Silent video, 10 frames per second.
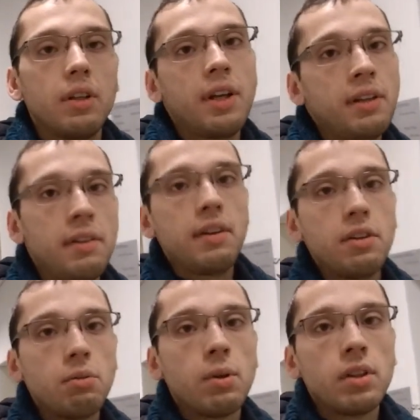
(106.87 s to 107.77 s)

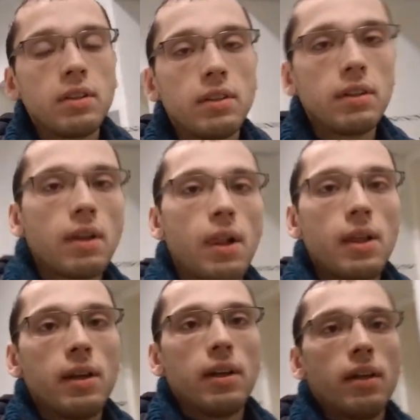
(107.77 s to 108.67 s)
anything you want,
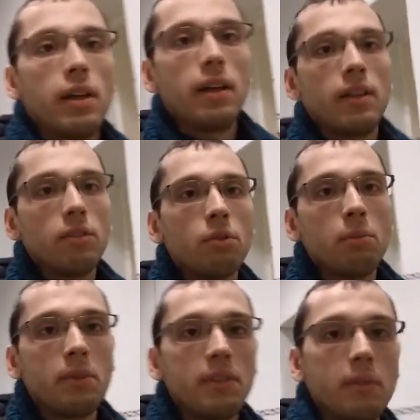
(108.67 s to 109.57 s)
and
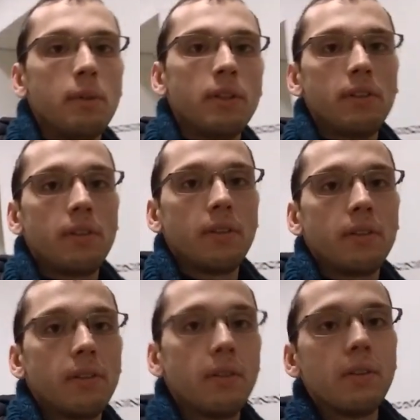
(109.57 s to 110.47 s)
dorm is a bit
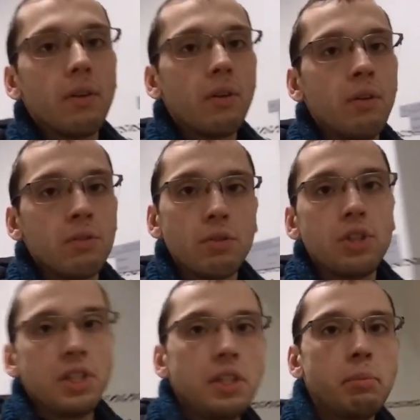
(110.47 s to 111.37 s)
also
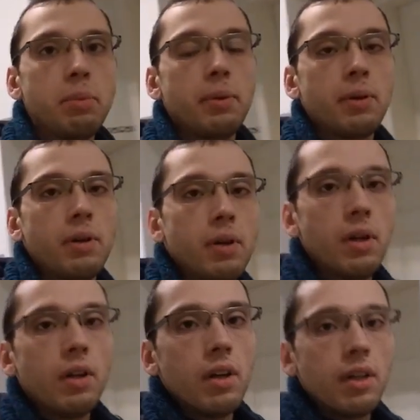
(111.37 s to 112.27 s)
cheap.
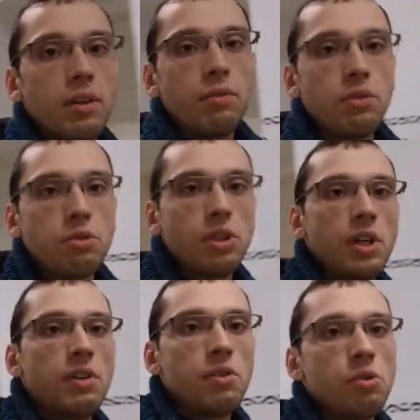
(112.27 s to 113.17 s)
If you
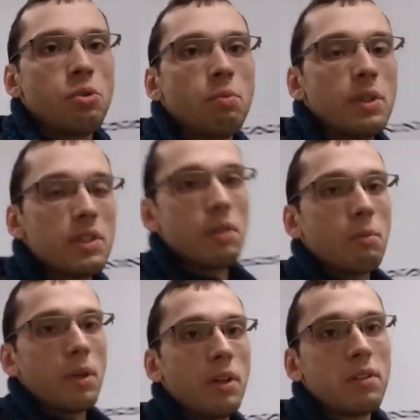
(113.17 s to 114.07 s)
share a room with
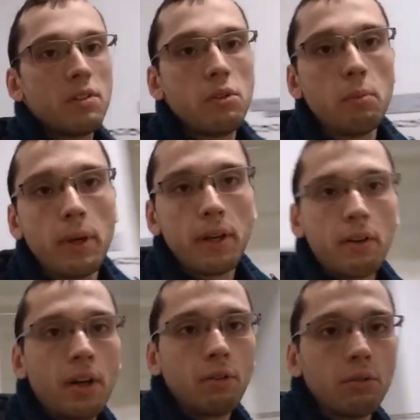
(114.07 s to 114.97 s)
someone else, you pay
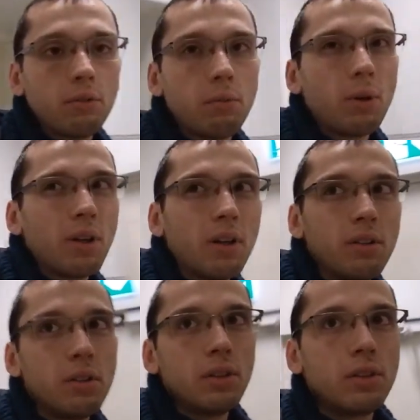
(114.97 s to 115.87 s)
around
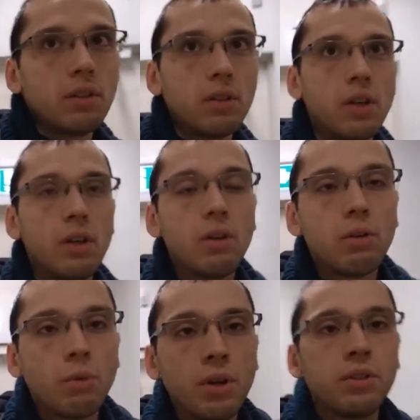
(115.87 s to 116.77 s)
100
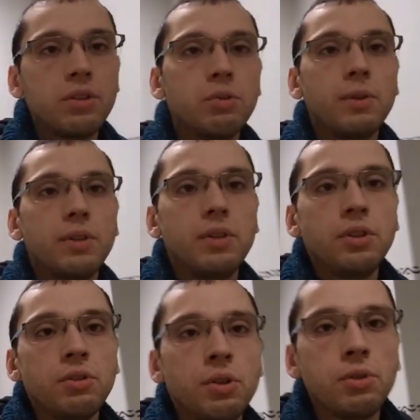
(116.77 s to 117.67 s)
or 120
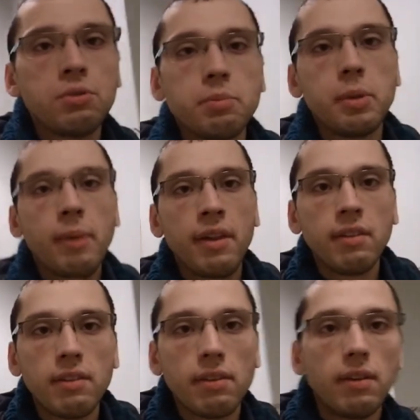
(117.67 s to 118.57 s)
euros per
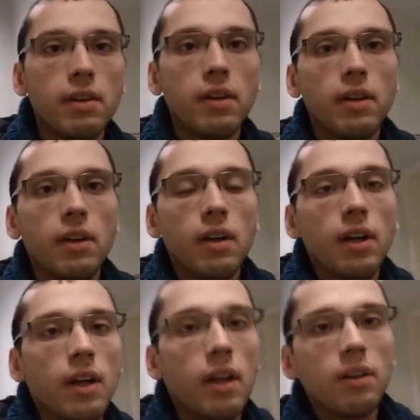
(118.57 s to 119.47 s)
month,
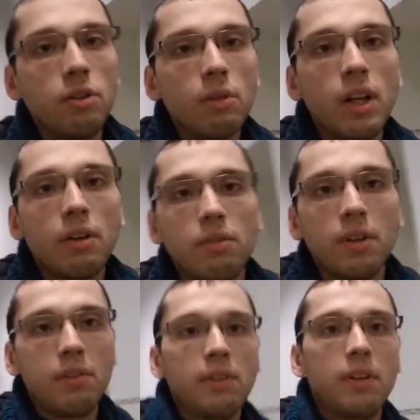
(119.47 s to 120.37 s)
and you will have
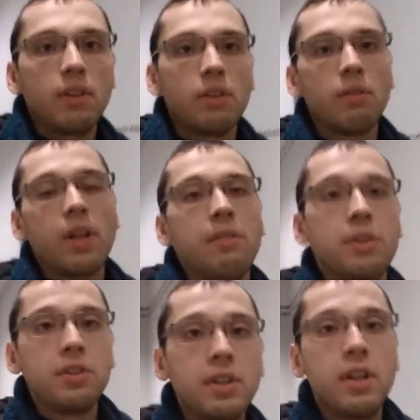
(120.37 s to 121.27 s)
everything. You will have
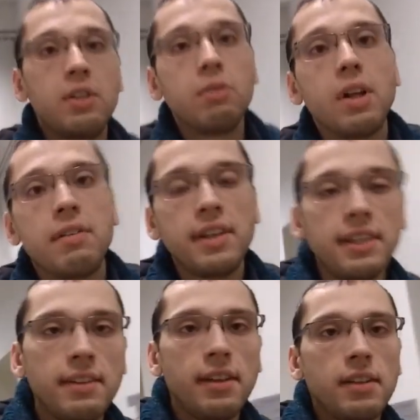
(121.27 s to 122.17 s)
internet, you will have
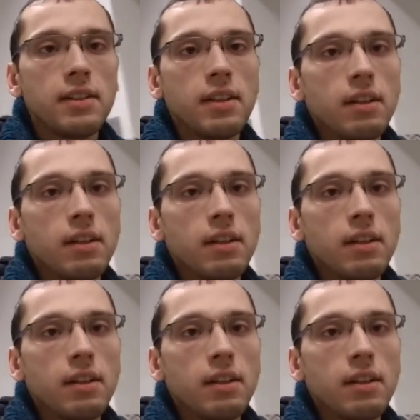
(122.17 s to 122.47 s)
heating,